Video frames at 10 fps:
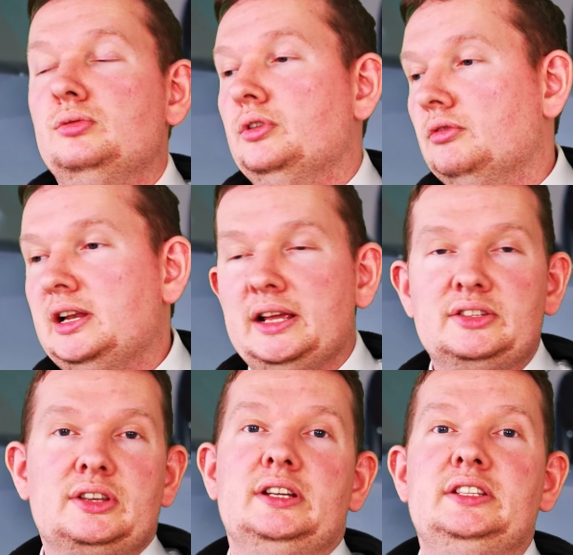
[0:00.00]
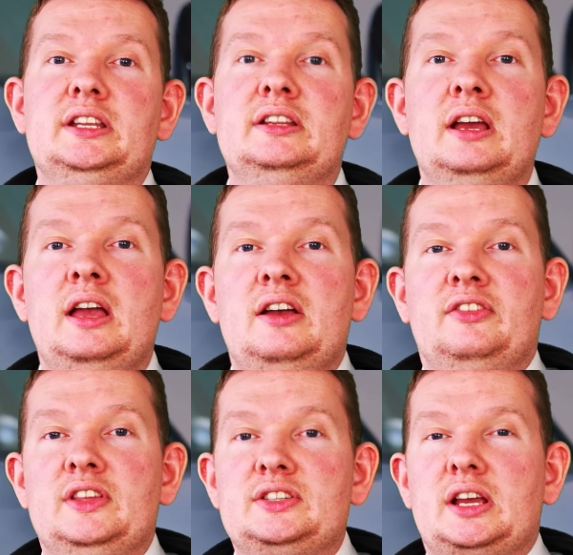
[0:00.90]
We're really excited
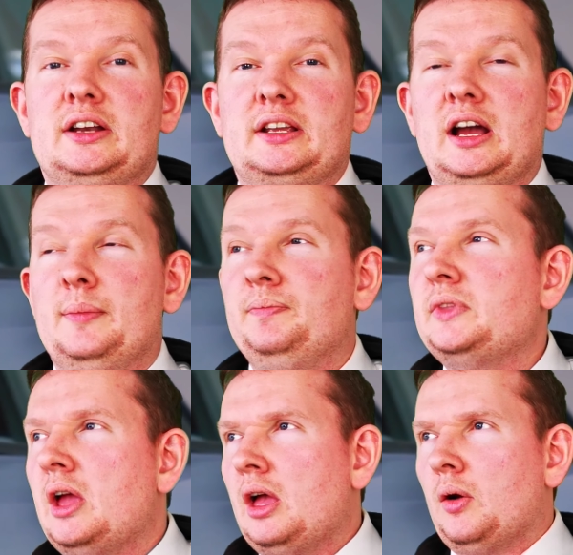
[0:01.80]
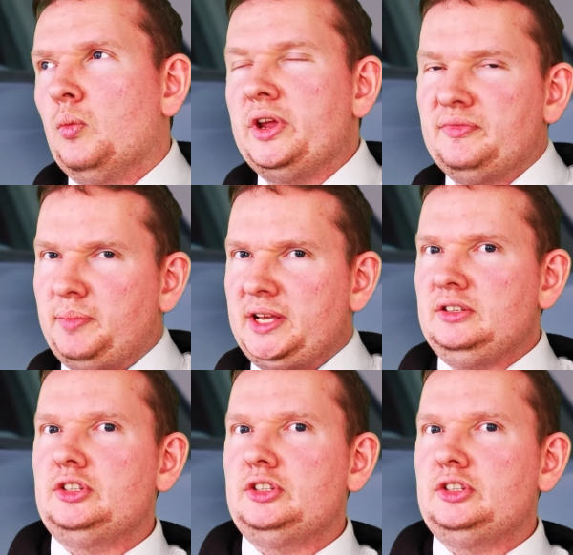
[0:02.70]
for this car to come. We've been